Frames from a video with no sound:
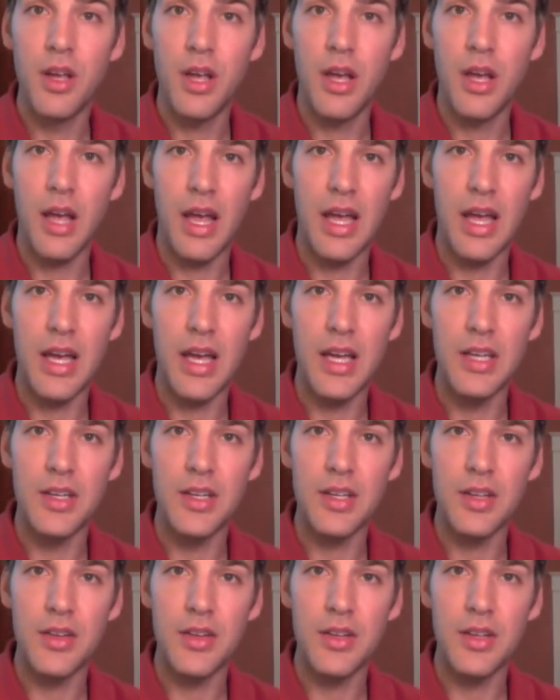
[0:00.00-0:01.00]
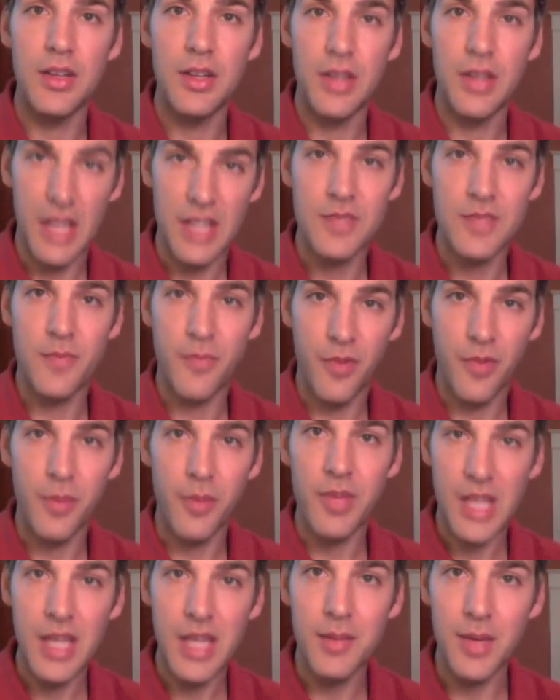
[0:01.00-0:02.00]
And that's from the
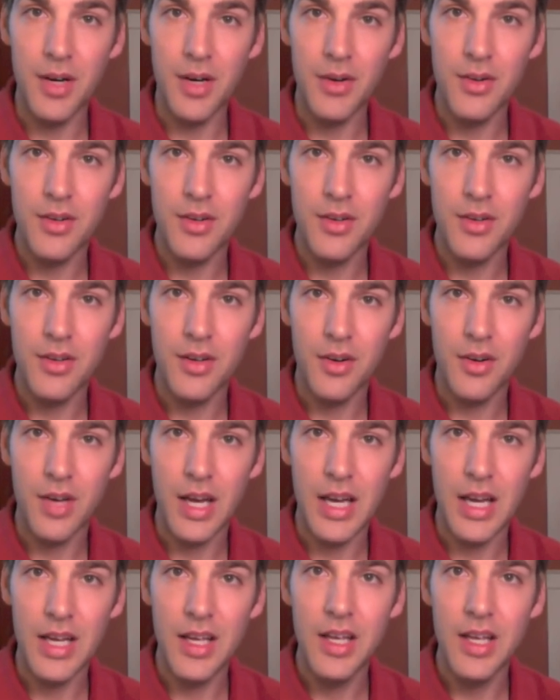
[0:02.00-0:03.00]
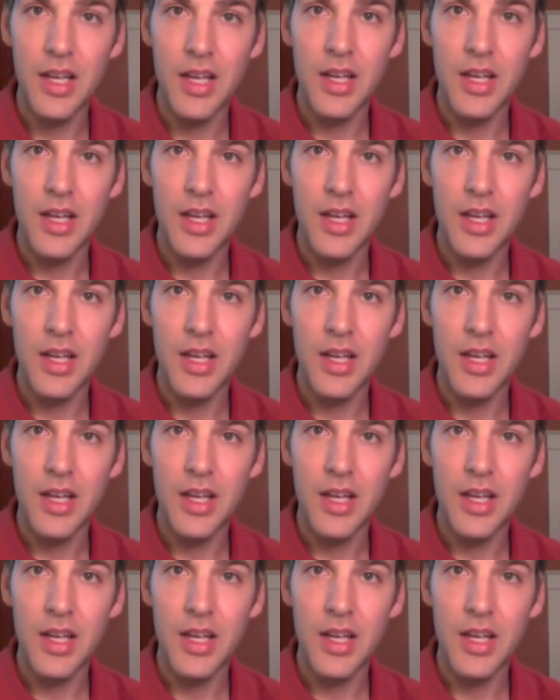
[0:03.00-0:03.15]
chemo, okay?